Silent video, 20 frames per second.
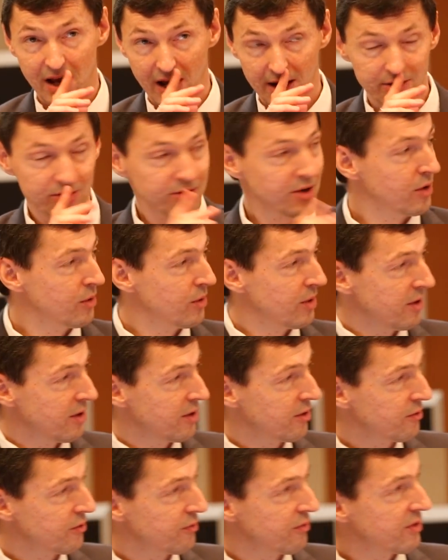I don't
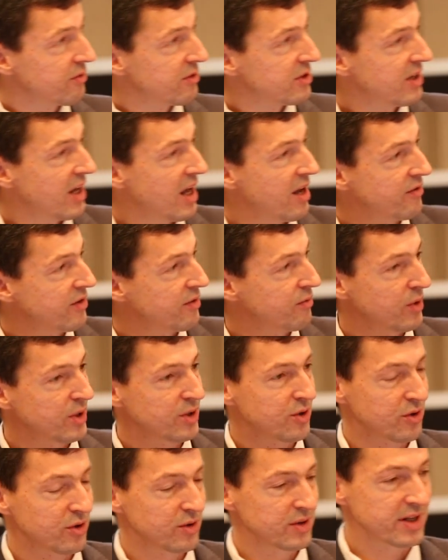know, we will have a
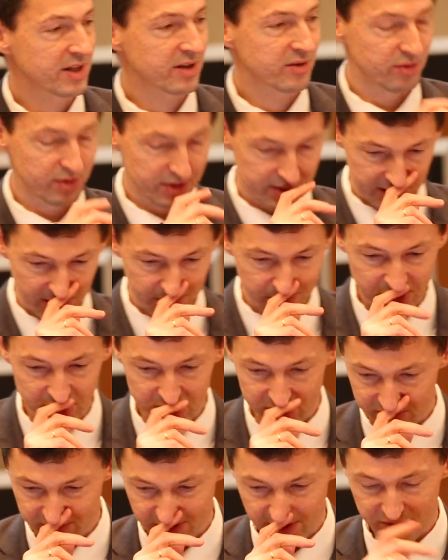video link with
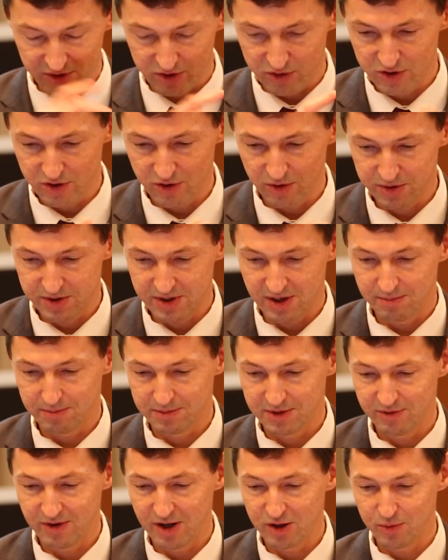Commission where we'll show
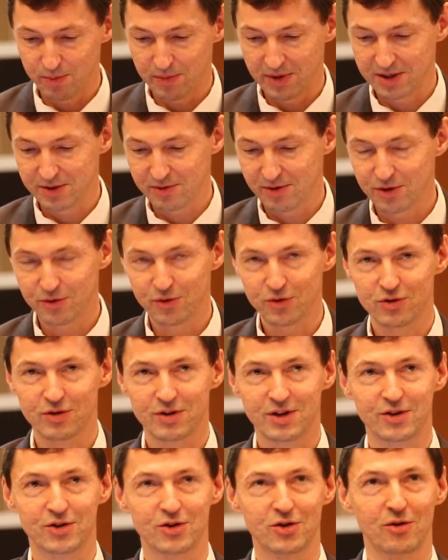some developments. We
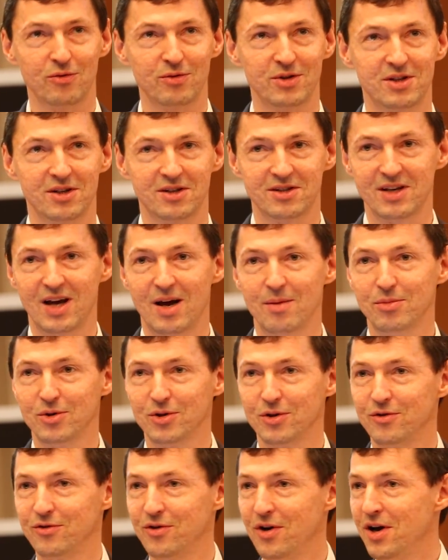usually show this
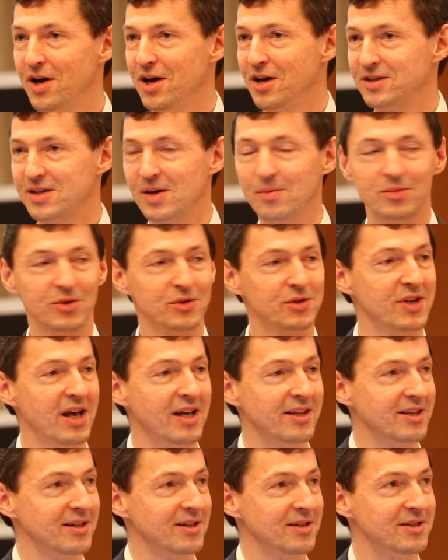example of simple
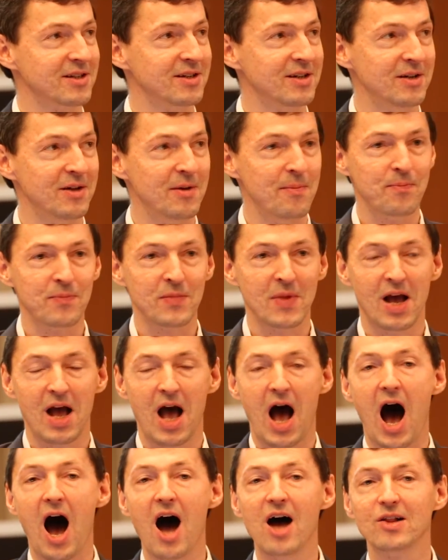sentence,
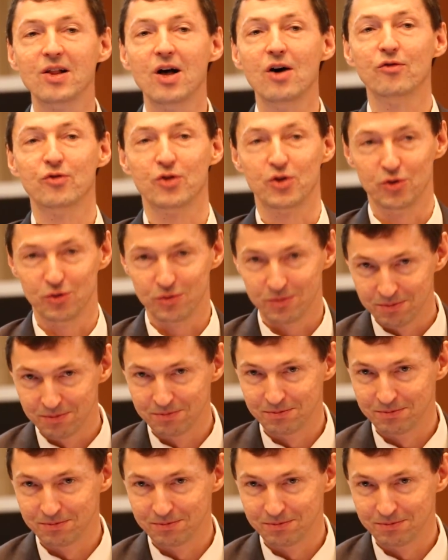I love you.